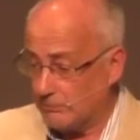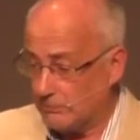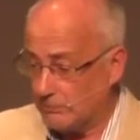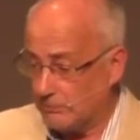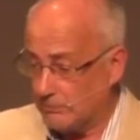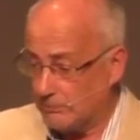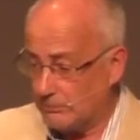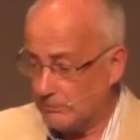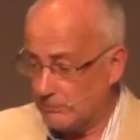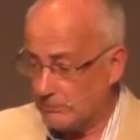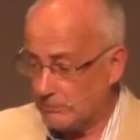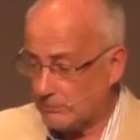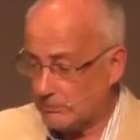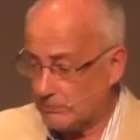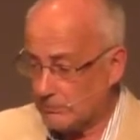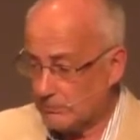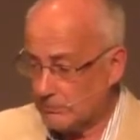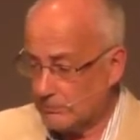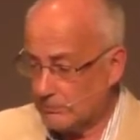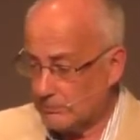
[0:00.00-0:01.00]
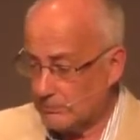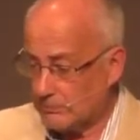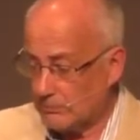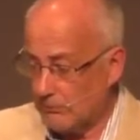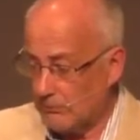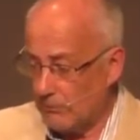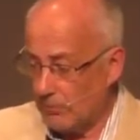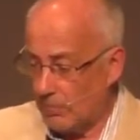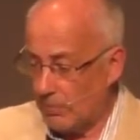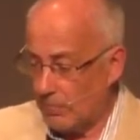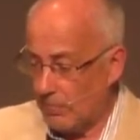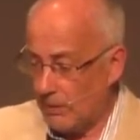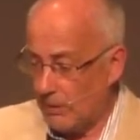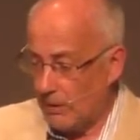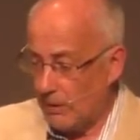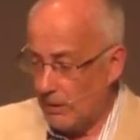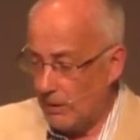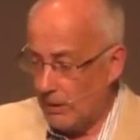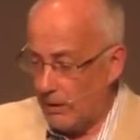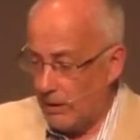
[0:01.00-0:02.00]

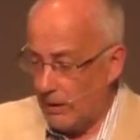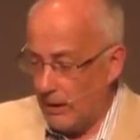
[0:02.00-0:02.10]
[no speech]